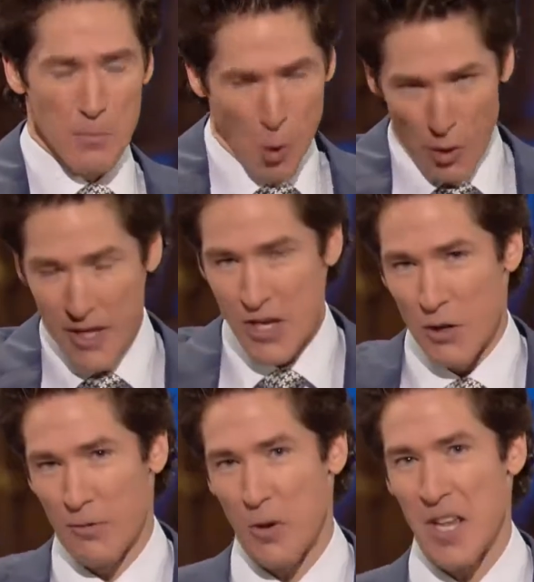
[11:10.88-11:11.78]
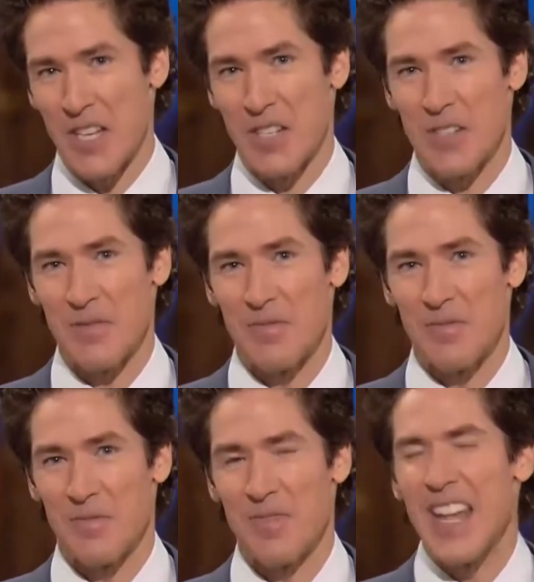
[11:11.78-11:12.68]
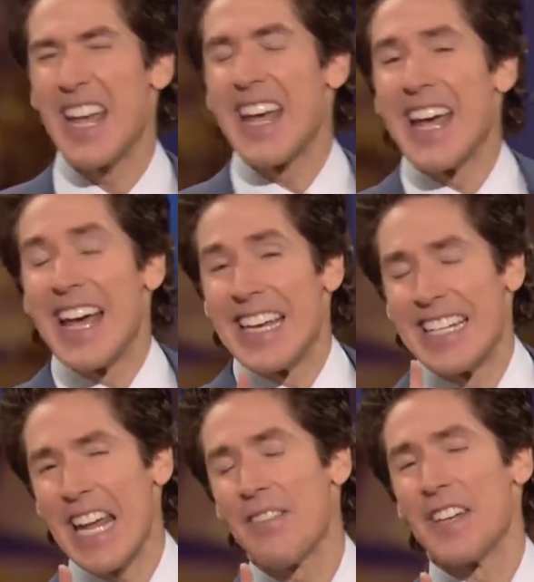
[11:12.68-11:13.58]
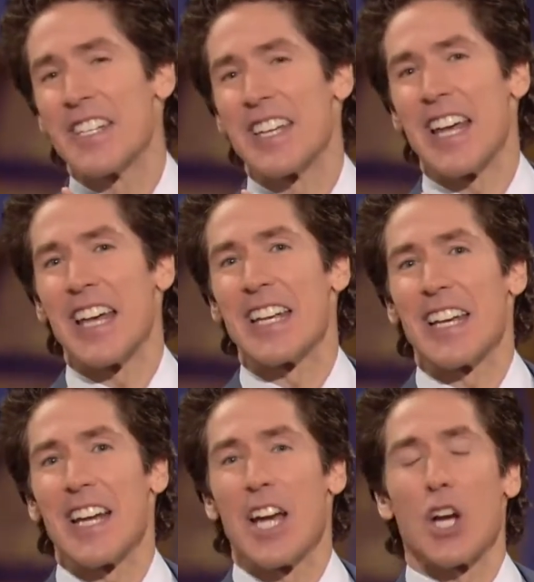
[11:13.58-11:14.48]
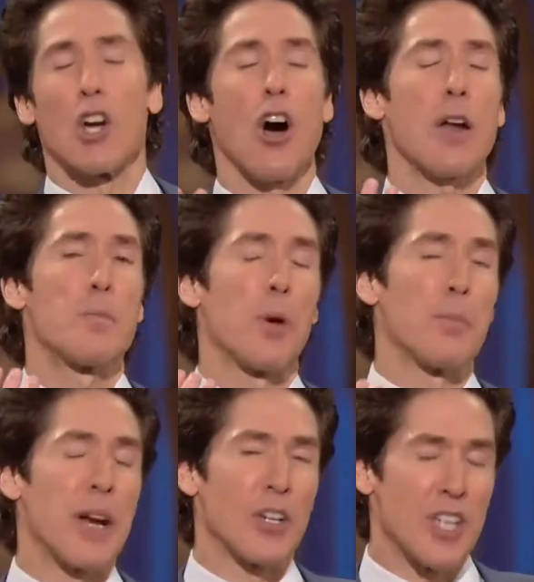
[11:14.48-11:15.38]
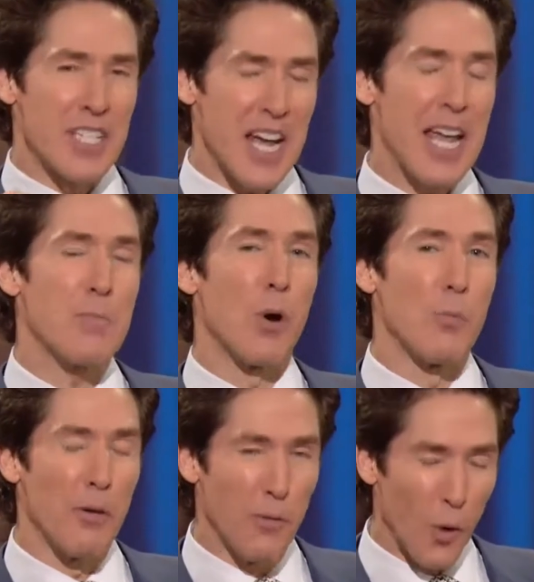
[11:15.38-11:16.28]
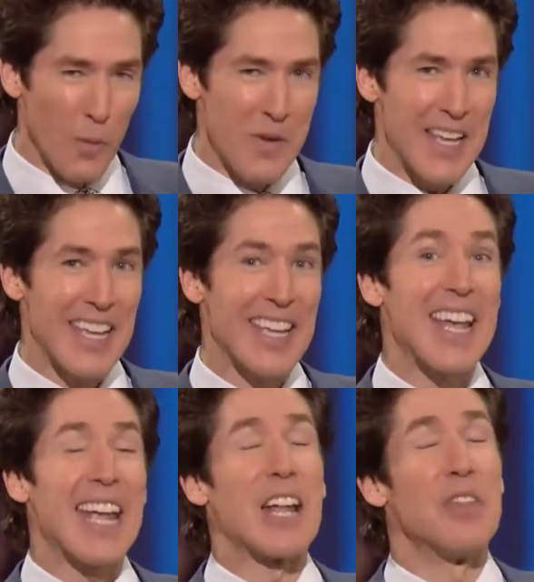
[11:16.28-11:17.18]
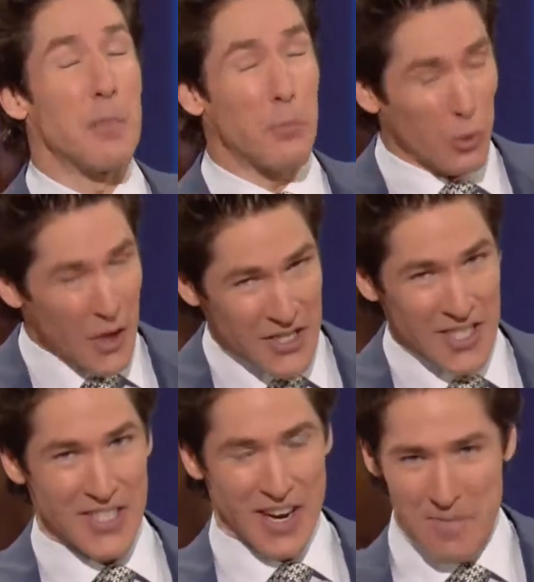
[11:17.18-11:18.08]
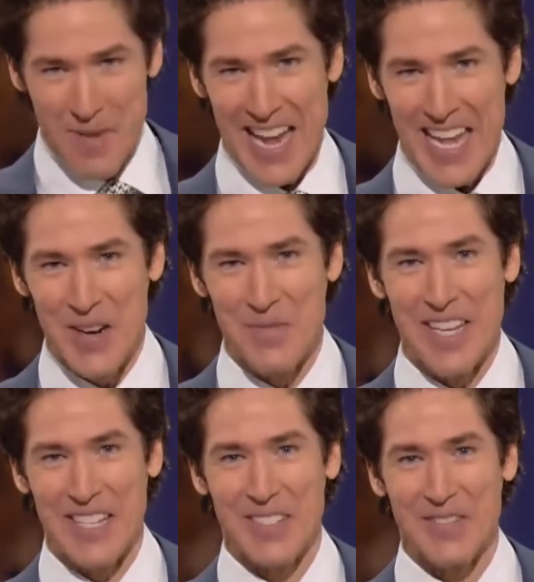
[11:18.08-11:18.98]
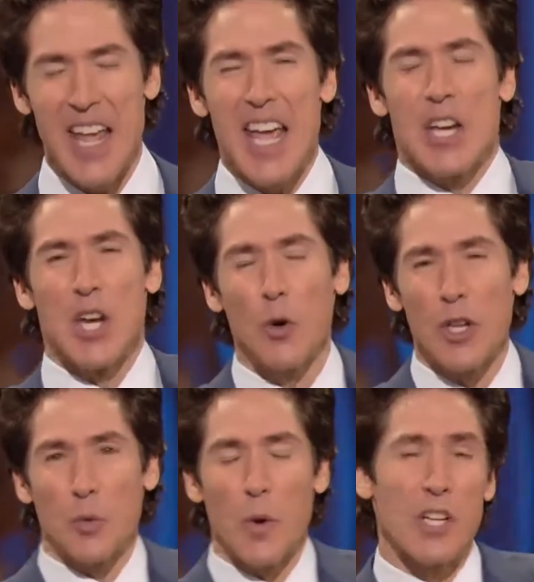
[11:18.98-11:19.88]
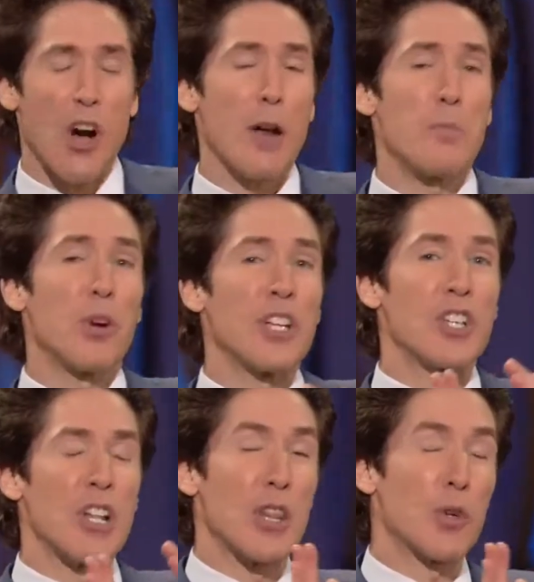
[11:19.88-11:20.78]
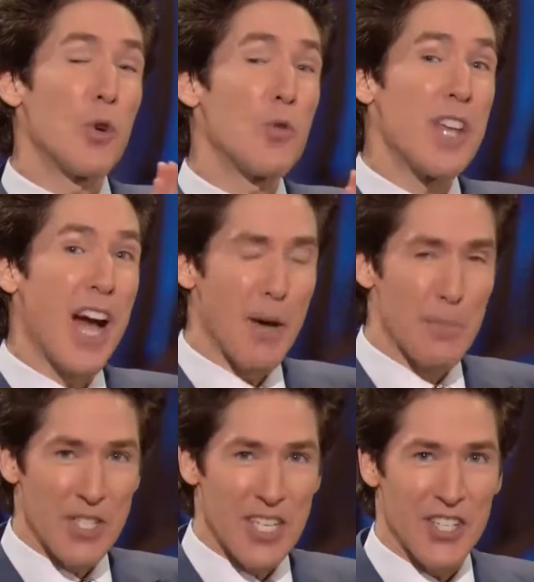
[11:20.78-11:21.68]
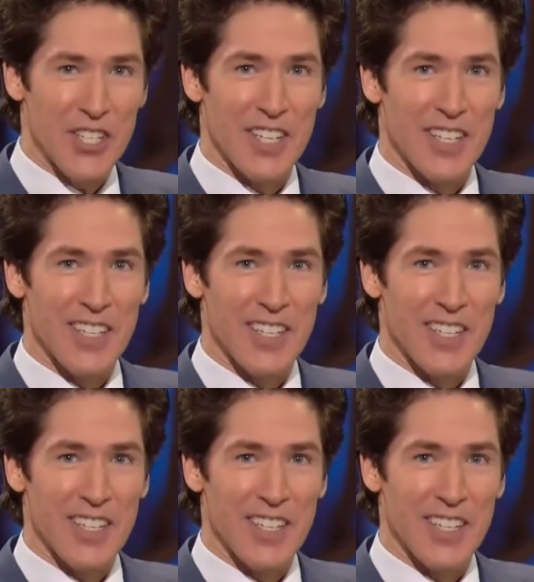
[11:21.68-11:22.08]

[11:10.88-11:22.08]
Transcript: more than your friends. David said, God prepares a table before me in the presence of my enemies. Notice, when God brings you through the opposition,